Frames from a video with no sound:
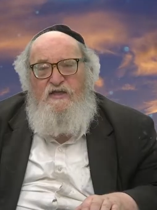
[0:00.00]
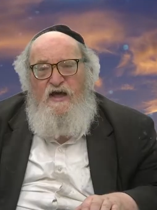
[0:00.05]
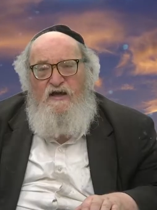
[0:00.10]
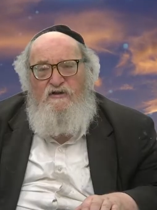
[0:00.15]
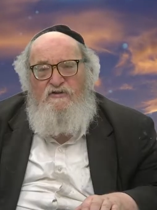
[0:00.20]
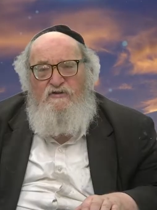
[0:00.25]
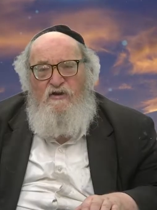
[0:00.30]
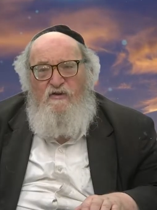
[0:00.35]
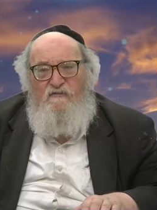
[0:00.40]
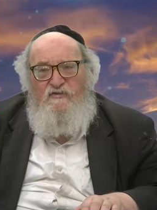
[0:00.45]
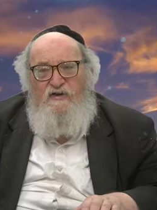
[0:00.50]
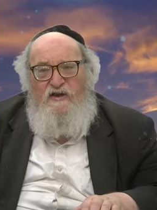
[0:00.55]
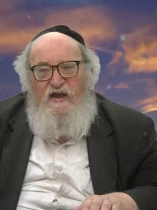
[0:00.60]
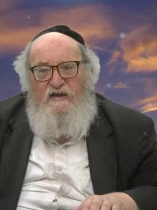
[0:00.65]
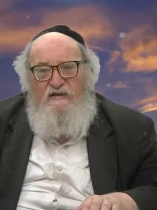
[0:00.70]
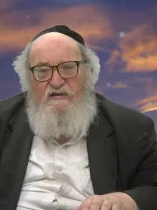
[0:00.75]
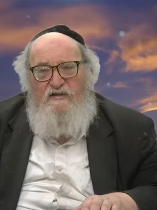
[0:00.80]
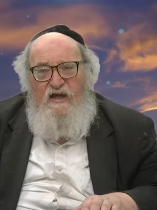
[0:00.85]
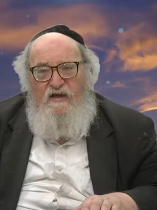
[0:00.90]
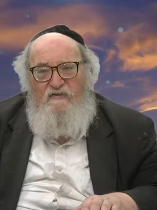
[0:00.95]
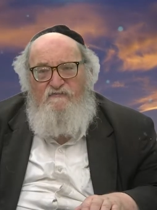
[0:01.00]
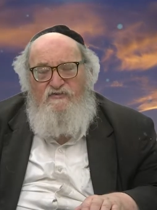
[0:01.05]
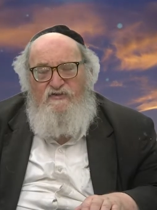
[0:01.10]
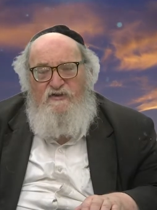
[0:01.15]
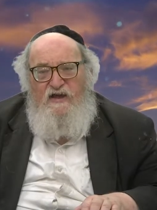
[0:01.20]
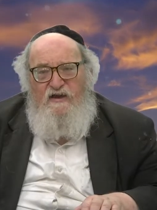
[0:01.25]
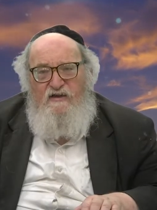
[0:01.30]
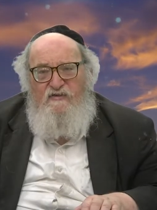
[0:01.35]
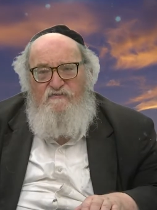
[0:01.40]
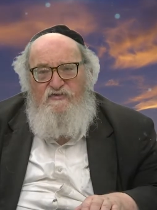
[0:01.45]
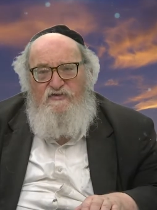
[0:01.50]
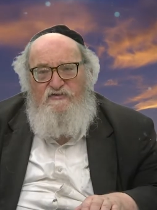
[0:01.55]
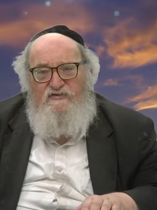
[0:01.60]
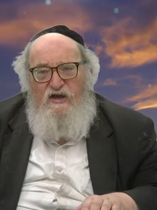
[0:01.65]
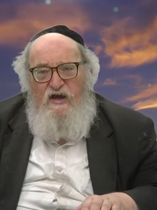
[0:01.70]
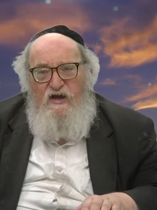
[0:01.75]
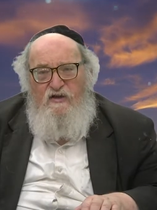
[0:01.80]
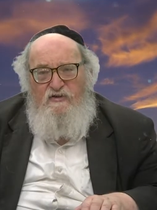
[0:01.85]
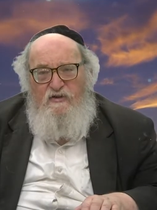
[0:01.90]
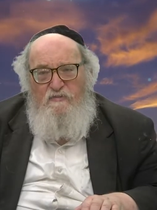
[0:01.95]
that David had left 10 of
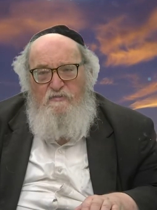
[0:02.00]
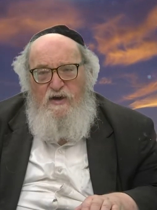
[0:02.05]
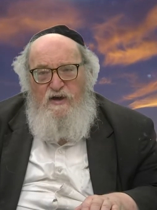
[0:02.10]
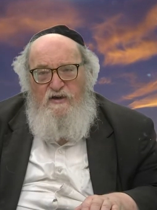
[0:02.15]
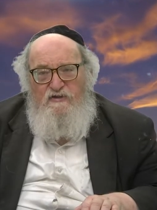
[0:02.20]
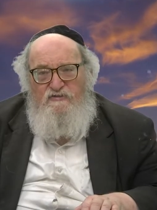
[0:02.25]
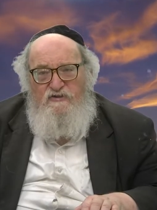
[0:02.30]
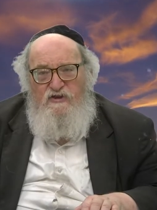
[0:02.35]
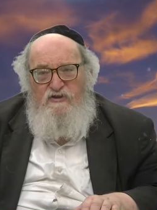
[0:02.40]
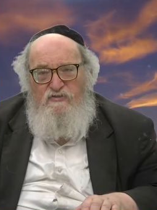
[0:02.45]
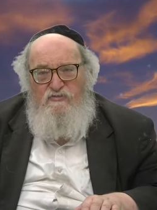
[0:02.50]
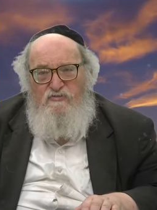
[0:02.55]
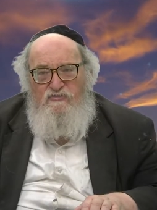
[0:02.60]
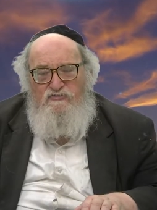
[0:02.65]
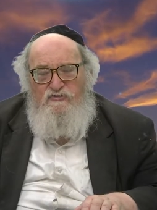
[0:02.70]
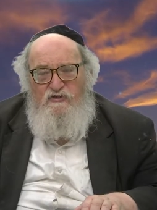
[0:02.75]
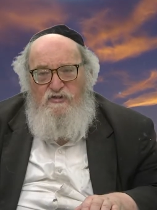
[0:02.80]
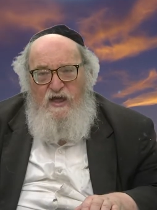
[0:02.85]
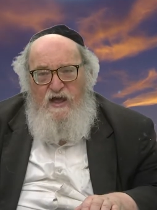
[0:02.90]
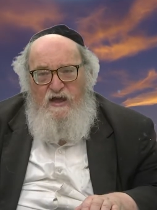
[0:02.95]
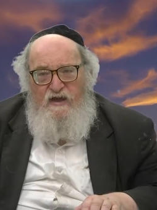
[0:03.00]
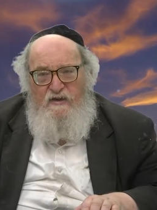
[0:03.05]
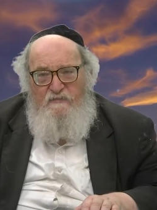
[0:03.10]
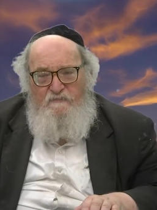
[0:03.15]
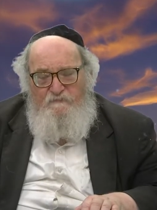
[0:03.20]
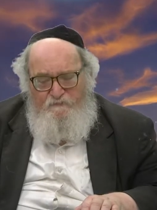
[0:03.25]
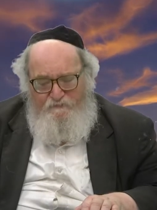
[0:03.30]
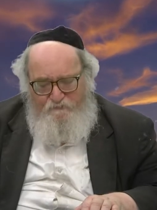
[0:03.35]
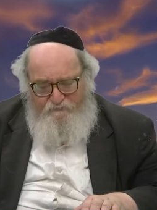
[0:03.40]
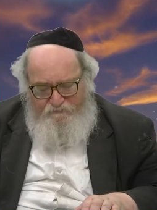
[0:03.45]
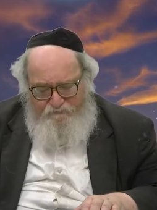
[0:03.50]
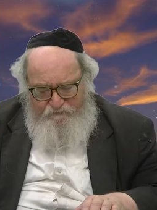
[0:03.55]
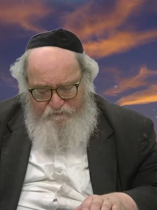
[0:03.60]
his concubines in Yerushalayim,